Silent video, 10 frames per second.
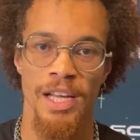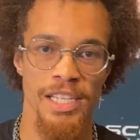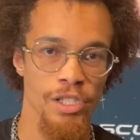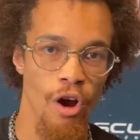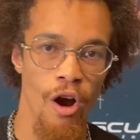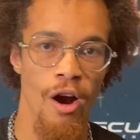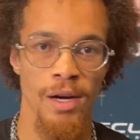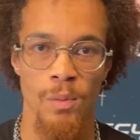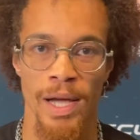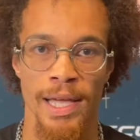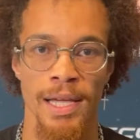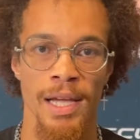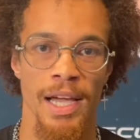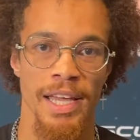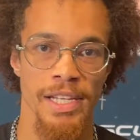It's the hard way,
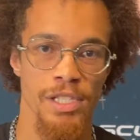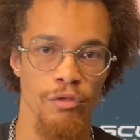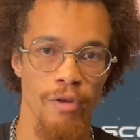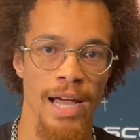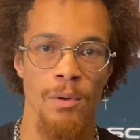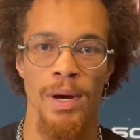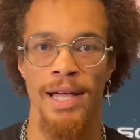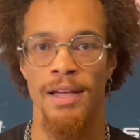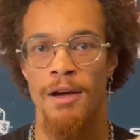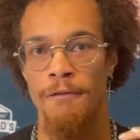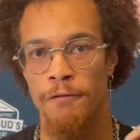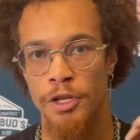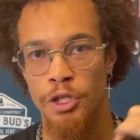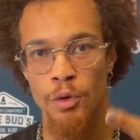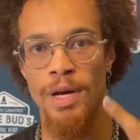and it's the right way for
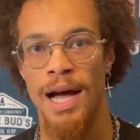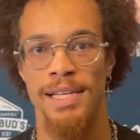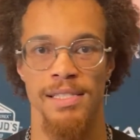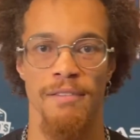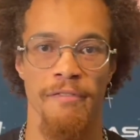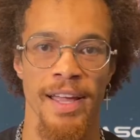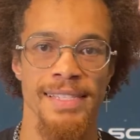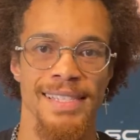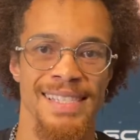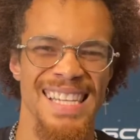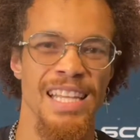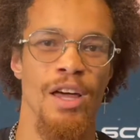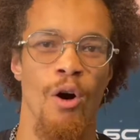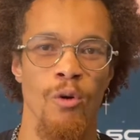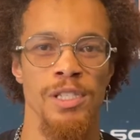you guys, the fans, to see
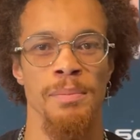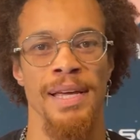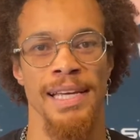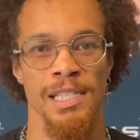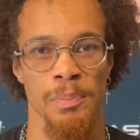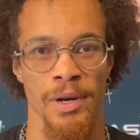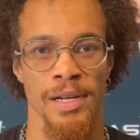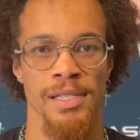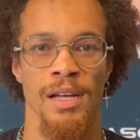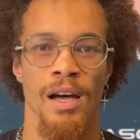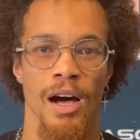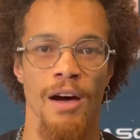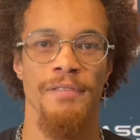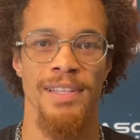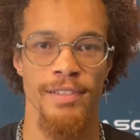the ultimate experience
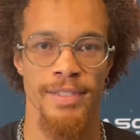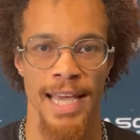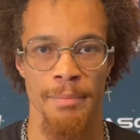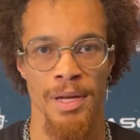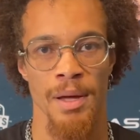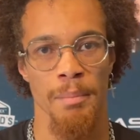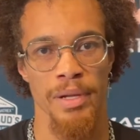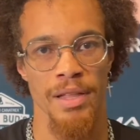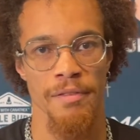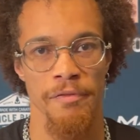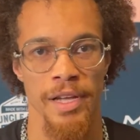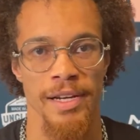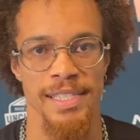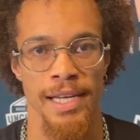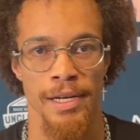of entertainment. Blair
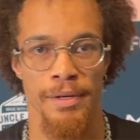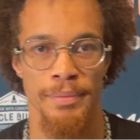Flair is here.